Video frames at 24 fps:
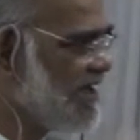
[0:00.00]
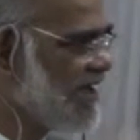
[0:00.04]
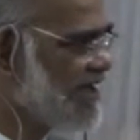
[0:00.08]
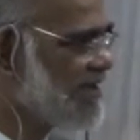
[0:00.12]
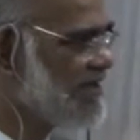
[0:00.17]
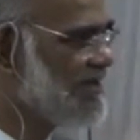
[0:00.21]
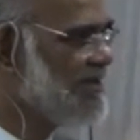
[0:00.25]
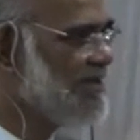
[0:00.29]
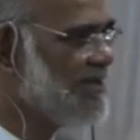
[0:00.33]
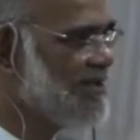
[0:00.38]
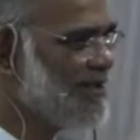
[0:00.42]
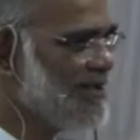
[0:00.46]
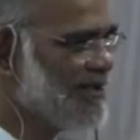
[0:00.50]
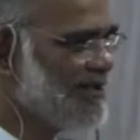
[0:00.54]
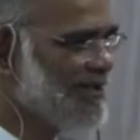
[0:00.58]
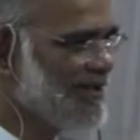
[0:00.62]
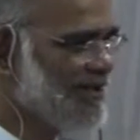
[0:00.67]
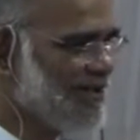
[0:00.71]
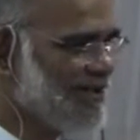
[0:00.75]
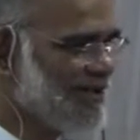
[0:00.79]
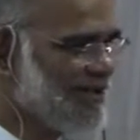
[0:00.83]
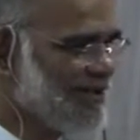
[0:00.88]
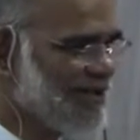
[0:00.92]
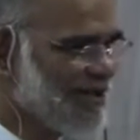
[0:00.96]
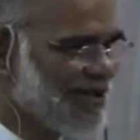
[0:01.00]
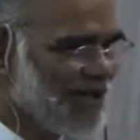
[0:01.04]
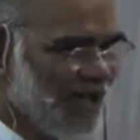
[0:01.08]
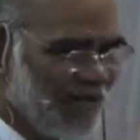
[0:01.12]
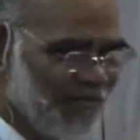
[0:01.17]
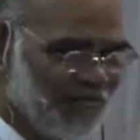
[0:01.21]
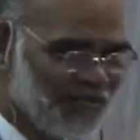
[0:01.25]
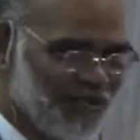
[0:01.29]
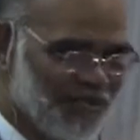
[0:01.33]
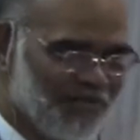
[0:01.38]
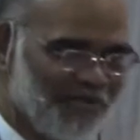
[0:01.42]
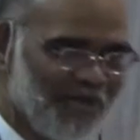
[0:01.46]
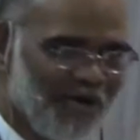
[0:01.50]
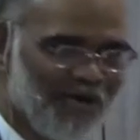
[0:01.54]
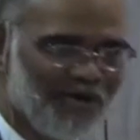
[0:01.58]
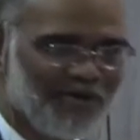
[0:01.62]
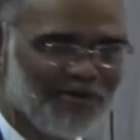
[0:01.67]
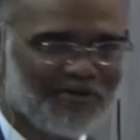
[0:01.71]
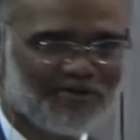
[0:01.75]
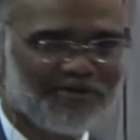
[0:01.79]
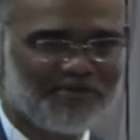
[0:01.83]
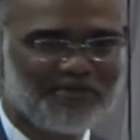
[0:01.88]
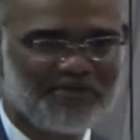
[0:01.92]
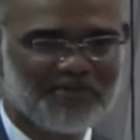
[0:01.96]
that come
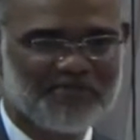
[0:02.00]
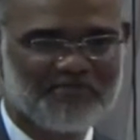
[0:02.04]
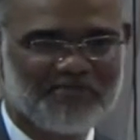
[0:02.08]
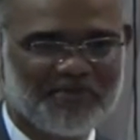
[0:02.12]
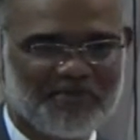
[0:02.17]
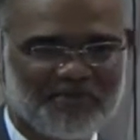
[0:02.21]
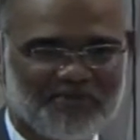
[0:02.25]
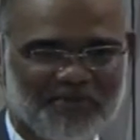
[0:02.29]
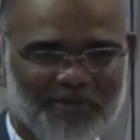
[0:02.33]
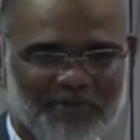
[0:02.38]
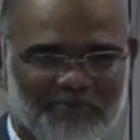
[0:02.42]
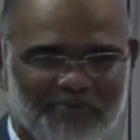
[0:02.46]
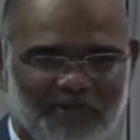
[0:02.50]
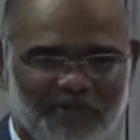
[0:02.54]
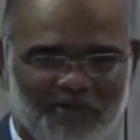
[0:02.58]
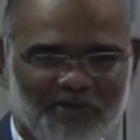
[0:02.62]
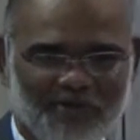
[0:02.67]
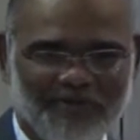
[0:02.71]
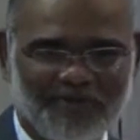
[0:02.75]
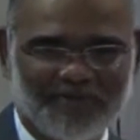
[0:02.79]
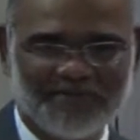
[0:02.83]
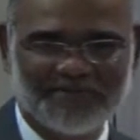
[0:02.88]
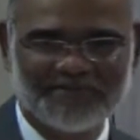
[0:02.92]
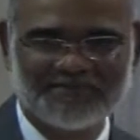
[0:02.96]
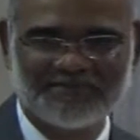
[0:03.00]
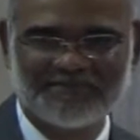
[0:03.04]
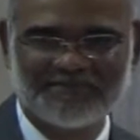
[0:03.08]
tomorrow, Christmas will be over.